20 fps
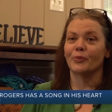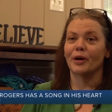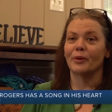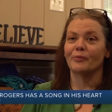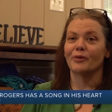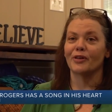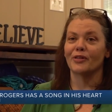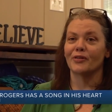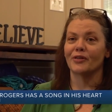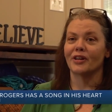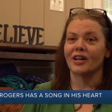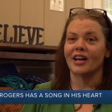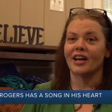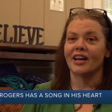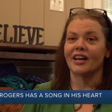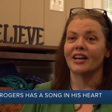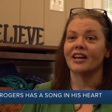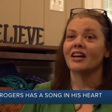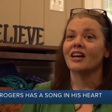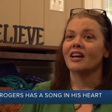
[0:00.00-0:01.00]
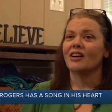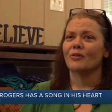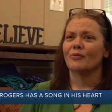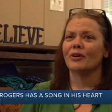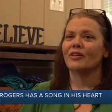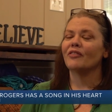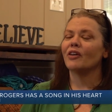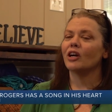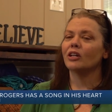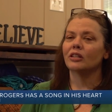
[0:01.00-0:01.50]
My brother and I,
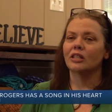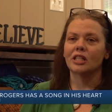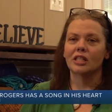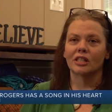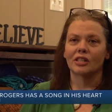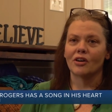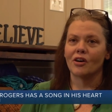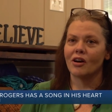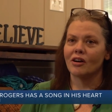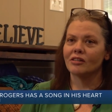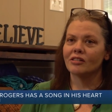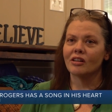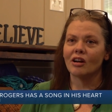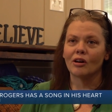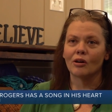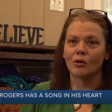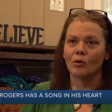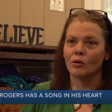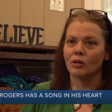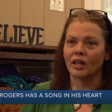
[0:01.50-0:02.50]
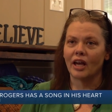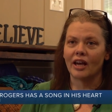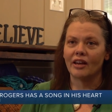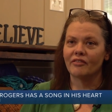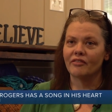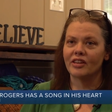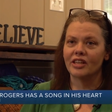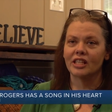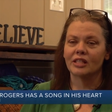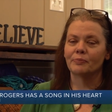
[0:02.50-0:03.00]
we've heard these songs our whole life.
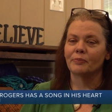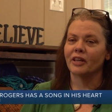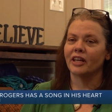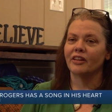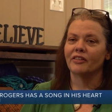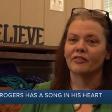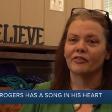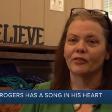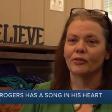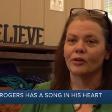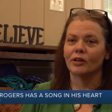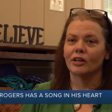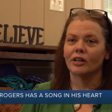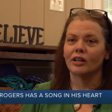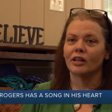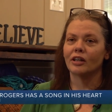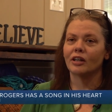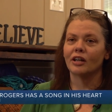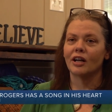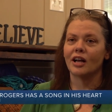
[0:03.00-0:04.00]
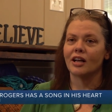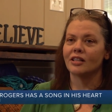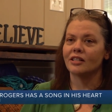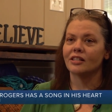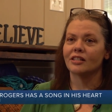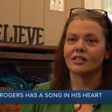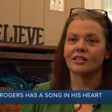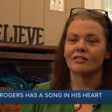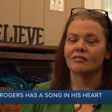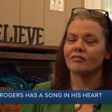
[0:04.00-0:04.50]
He's played for us
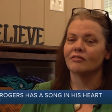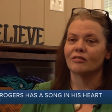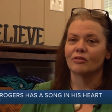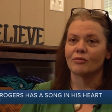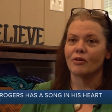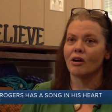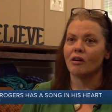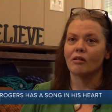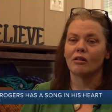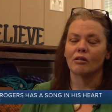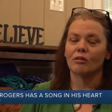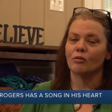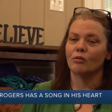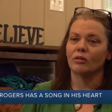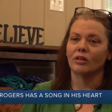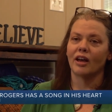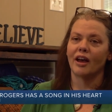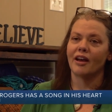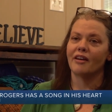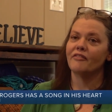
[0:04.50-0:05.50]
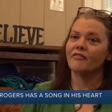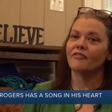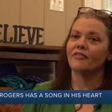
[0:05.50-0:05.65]
throughout our whole life.